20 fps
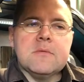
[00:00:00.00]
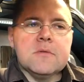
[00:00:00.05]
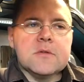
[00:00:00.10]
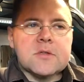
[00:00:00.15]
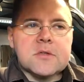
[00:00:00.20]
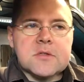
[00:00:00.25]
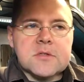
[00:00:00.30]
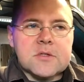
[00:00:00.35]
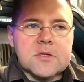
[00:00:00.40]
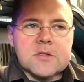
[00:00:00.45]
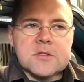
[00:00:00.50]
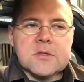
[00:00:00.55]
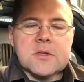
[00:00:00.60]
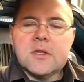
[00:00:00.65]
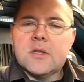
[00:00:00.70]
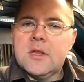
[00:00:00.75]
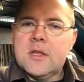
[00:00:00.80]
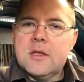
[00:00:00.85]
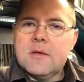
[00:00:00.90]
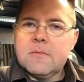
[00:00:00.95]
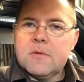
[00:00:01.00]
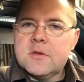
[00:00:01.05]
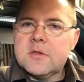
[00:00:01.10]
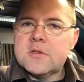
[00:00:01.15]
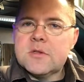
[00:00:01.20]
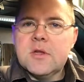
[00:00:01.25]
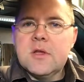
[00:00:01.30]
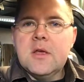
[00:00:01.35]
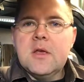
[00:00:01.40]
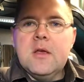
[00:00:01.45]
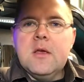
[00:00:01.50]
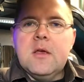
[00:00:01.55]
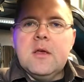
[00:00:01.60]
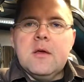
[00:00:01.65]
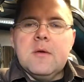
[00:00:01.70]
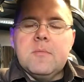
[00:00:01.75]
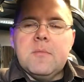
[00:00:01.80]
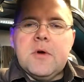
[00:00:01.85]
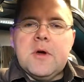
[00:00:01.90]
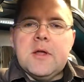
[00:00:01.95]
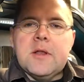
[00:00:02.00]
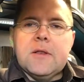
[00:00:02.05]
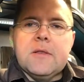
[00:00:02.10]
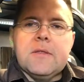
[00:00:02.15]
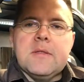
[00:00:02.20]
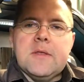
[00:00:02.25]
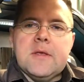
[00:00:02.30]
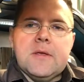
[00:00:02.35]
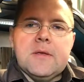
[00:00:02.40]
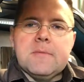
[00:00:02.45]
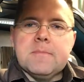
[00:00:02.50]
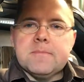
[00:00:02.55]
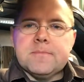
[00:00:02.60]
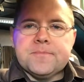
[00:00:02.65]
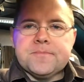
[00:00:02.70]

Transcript: which is just an image, but the